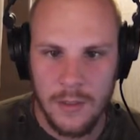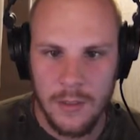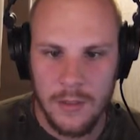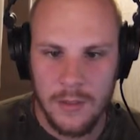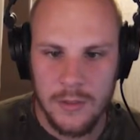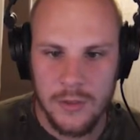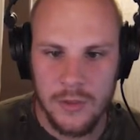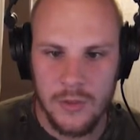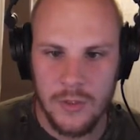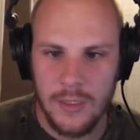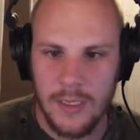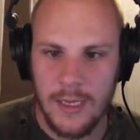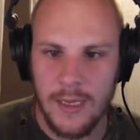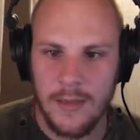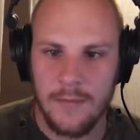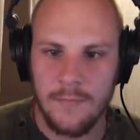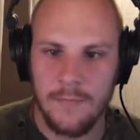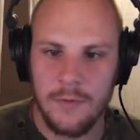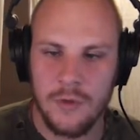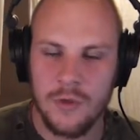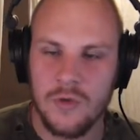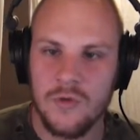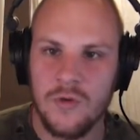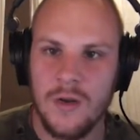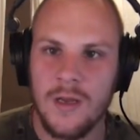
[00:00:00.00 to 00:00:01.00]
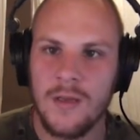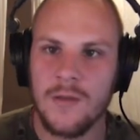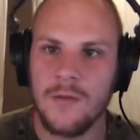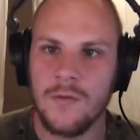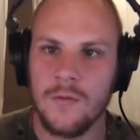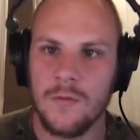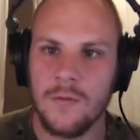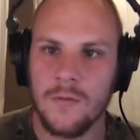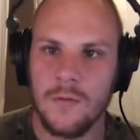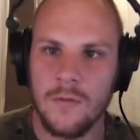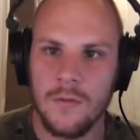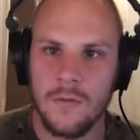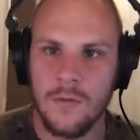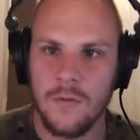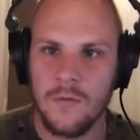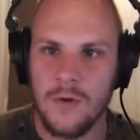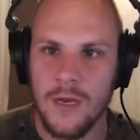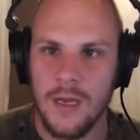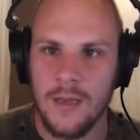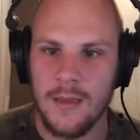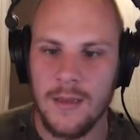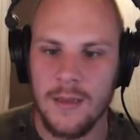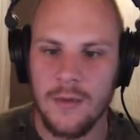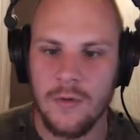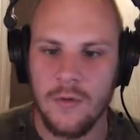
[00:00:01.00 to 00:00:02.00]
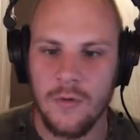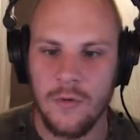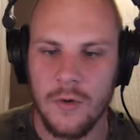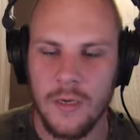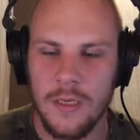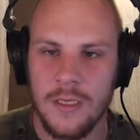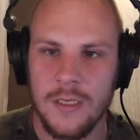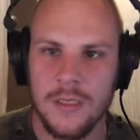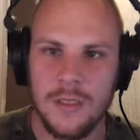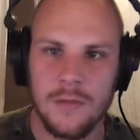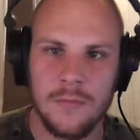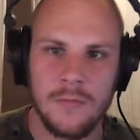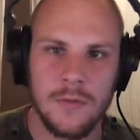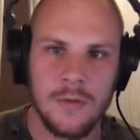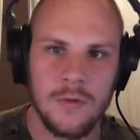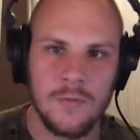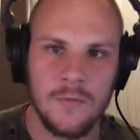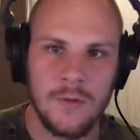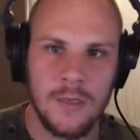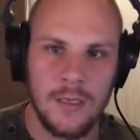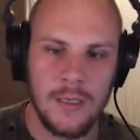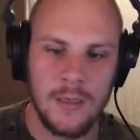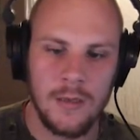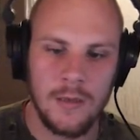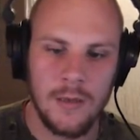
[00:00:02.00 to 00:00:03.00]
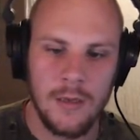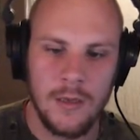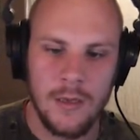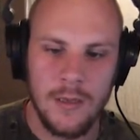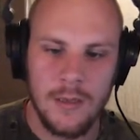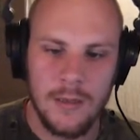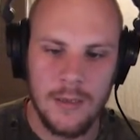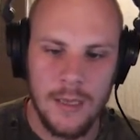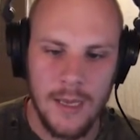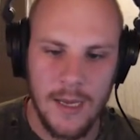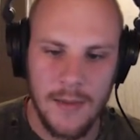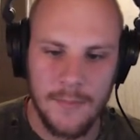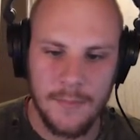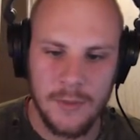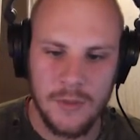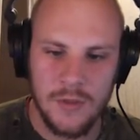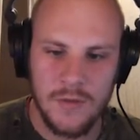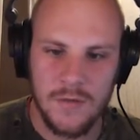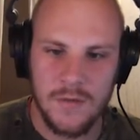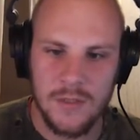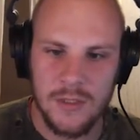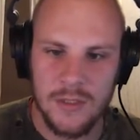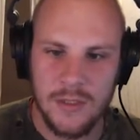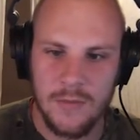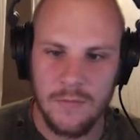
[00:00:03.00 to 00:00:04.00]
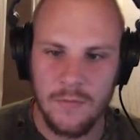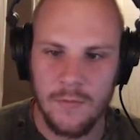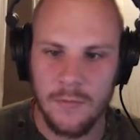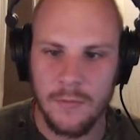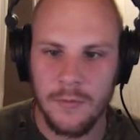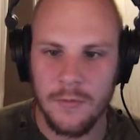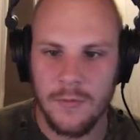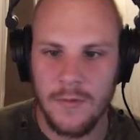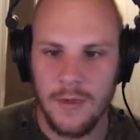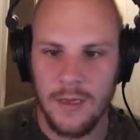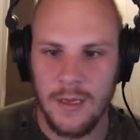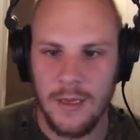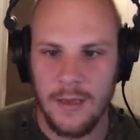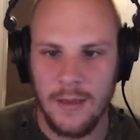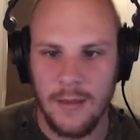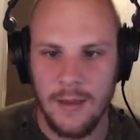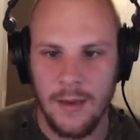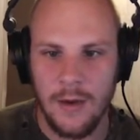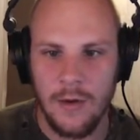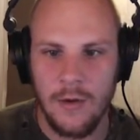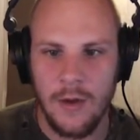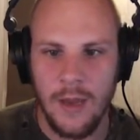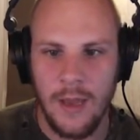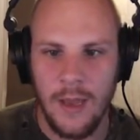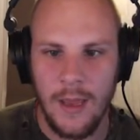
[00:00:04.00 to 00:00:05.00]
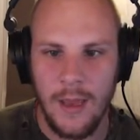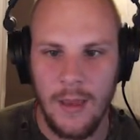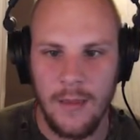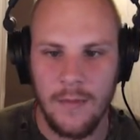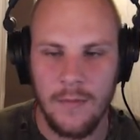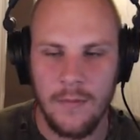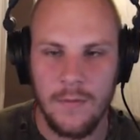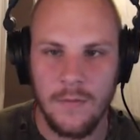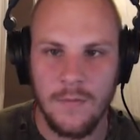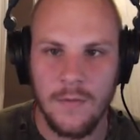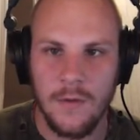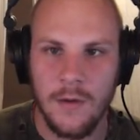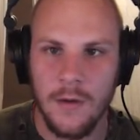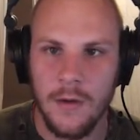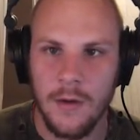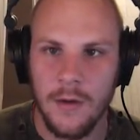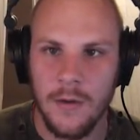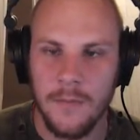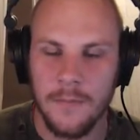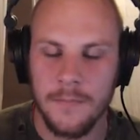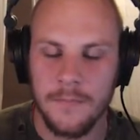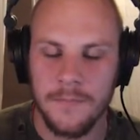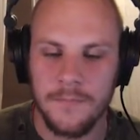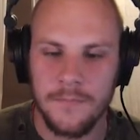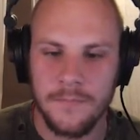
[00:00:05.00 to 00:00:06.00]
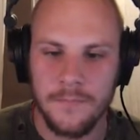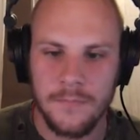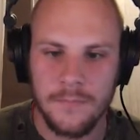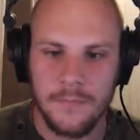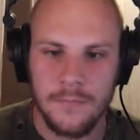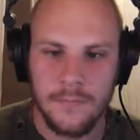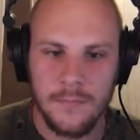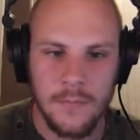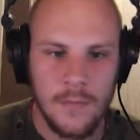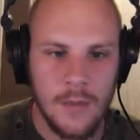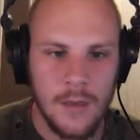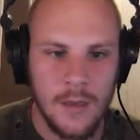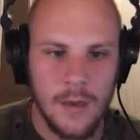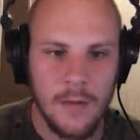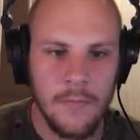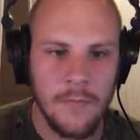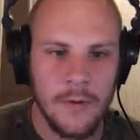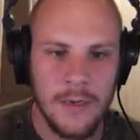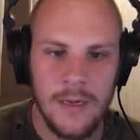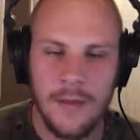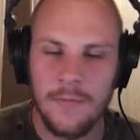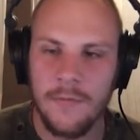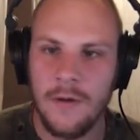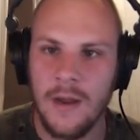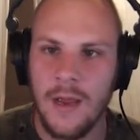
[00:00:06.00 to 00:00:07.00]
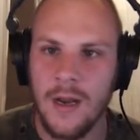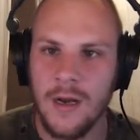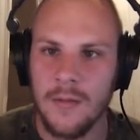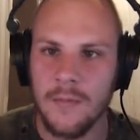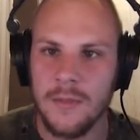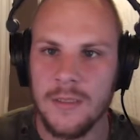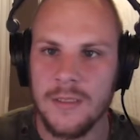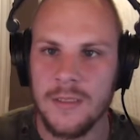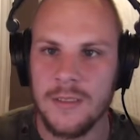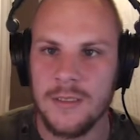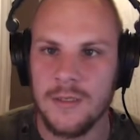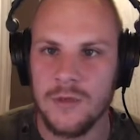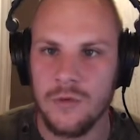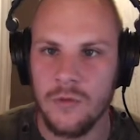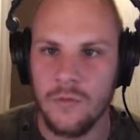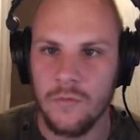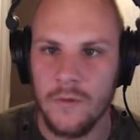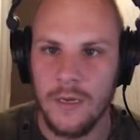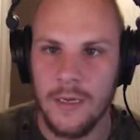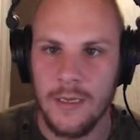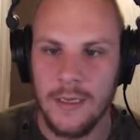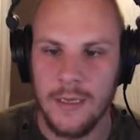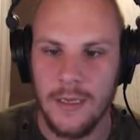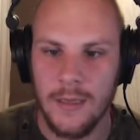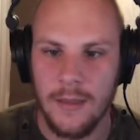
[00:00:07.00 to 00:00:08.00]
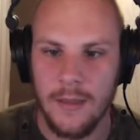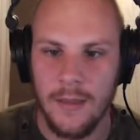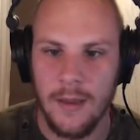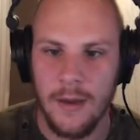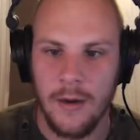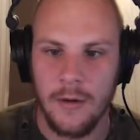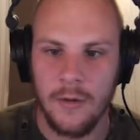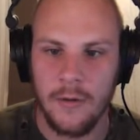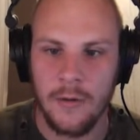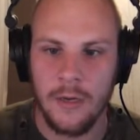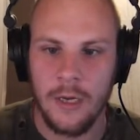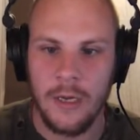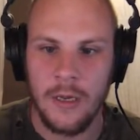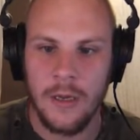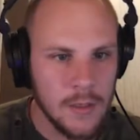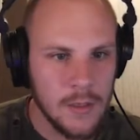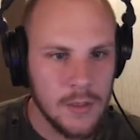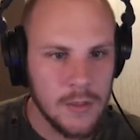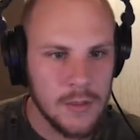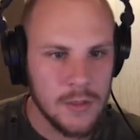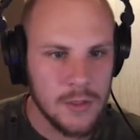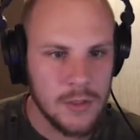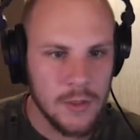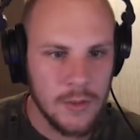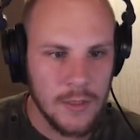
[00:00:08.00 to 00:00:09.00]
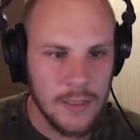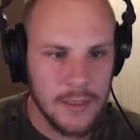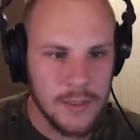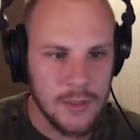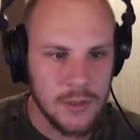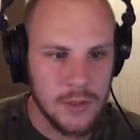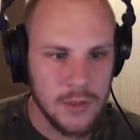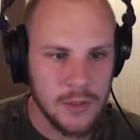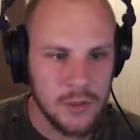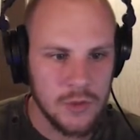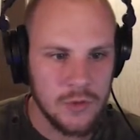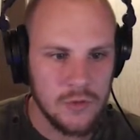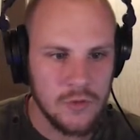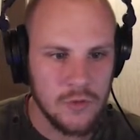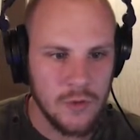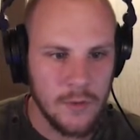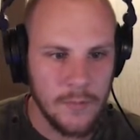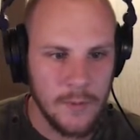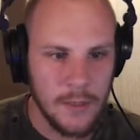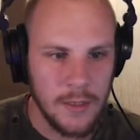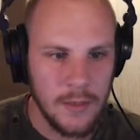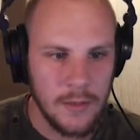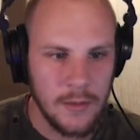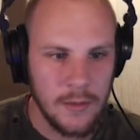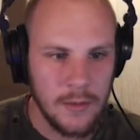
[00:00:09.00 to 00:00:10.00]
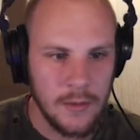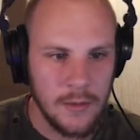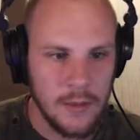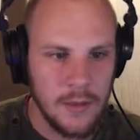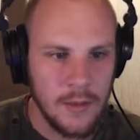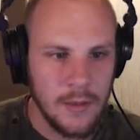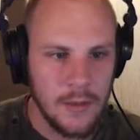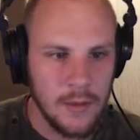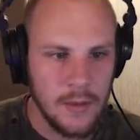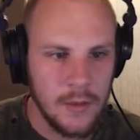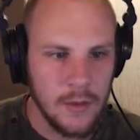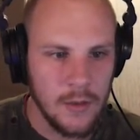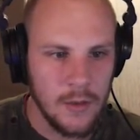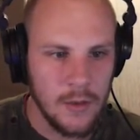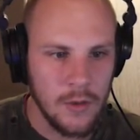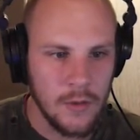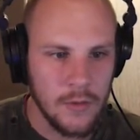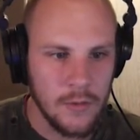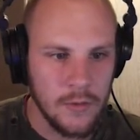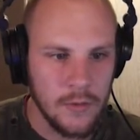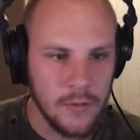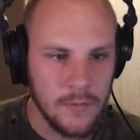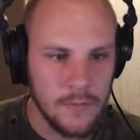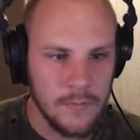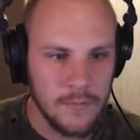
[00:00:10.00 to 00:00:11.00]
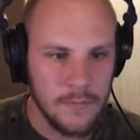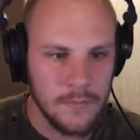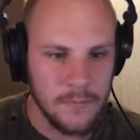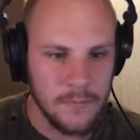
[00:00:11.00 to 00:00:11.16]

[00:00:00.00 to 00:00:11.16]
So again, we're trying to create that cohesion between the atmospheres that we're putting in there and whatever elements is already in there. So let's just drop in another